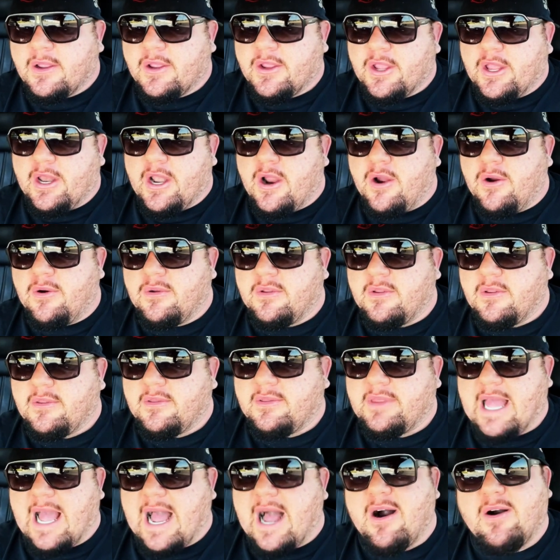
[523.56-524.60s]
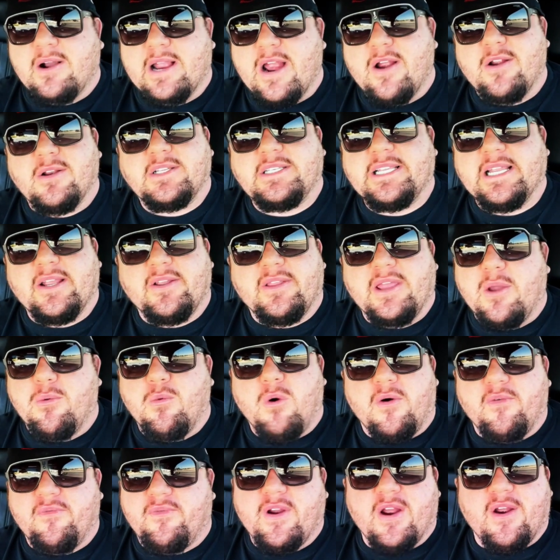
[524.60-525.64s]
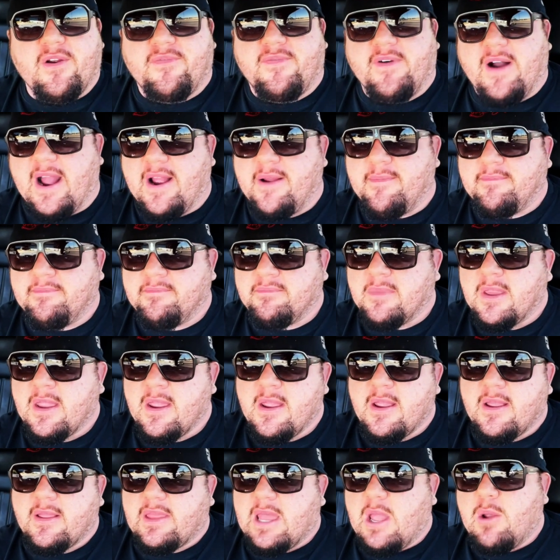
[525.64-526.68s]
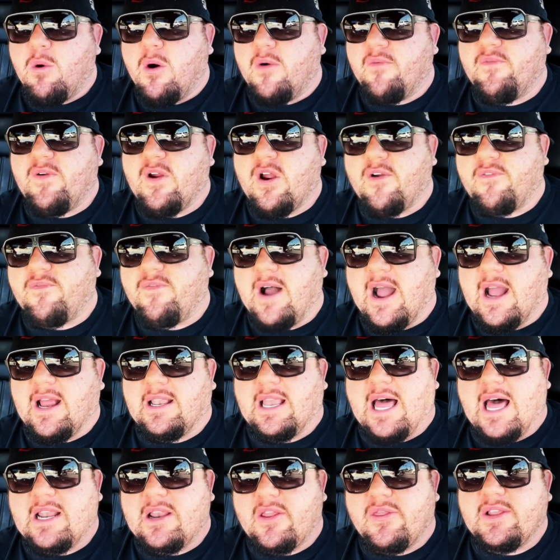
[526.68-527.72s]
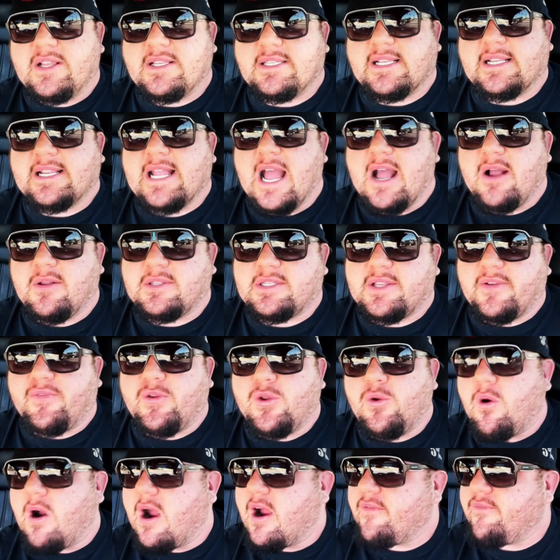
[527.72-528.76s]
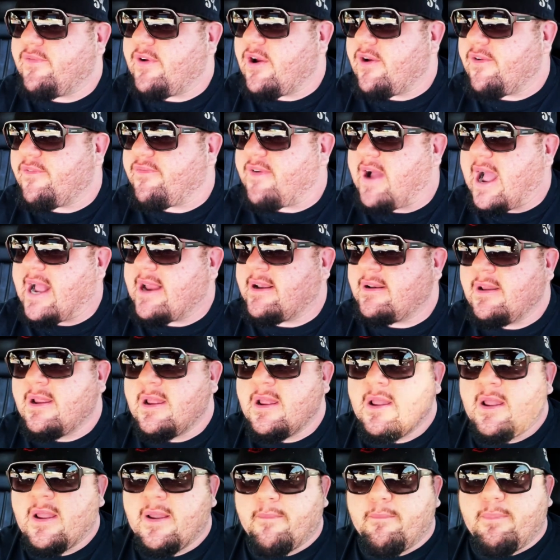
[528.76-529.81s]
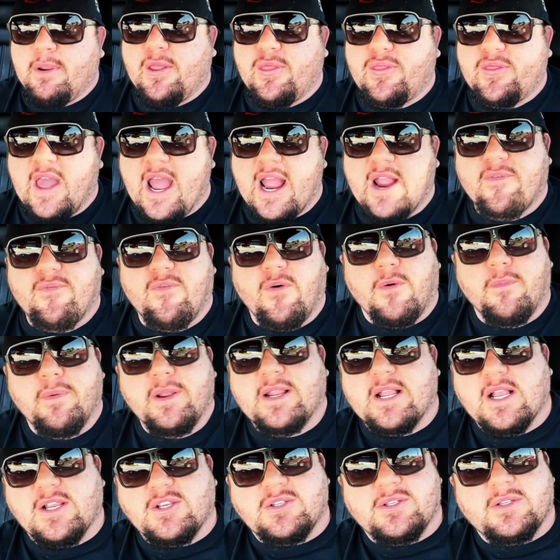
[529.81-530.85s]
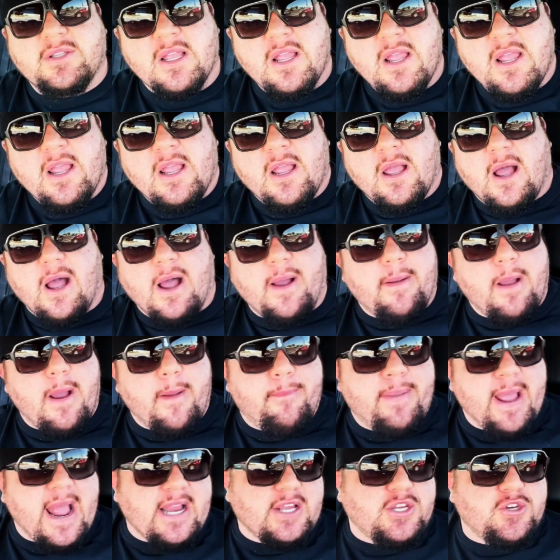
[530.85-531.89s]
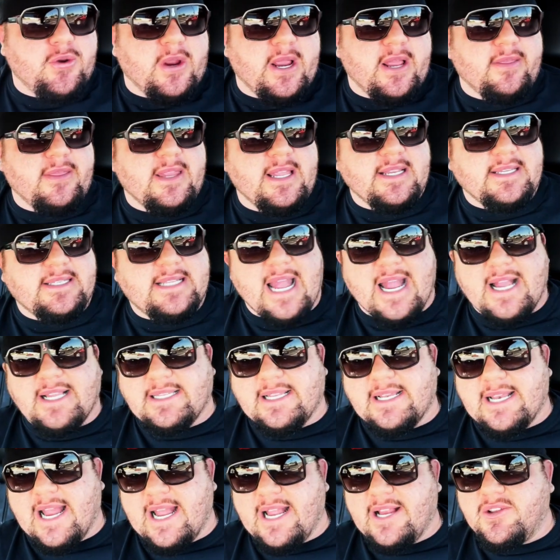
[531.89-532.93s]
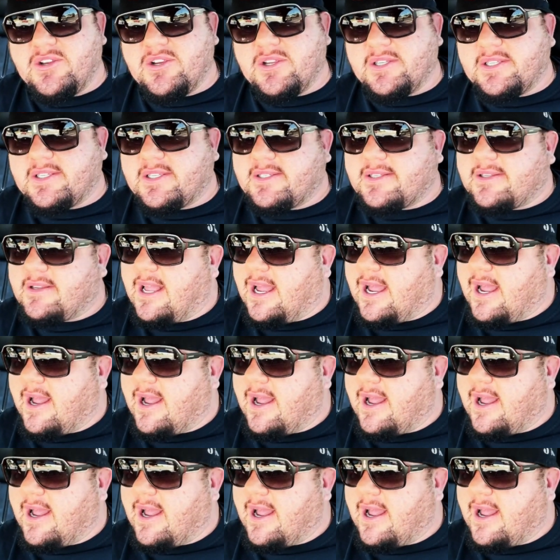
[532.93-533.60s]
you know, I'll guarantee you they won't verify him. They won't verify a lot of these accounts. If you are verified, be thankful, because a patriot in these days and ages,